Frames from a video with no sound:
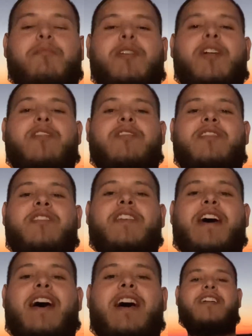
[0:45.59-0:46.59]
But other than
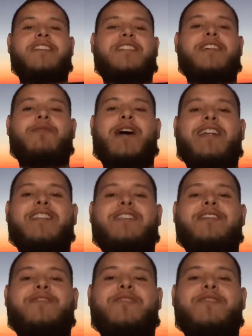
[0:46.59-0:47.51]
that, let's get right into the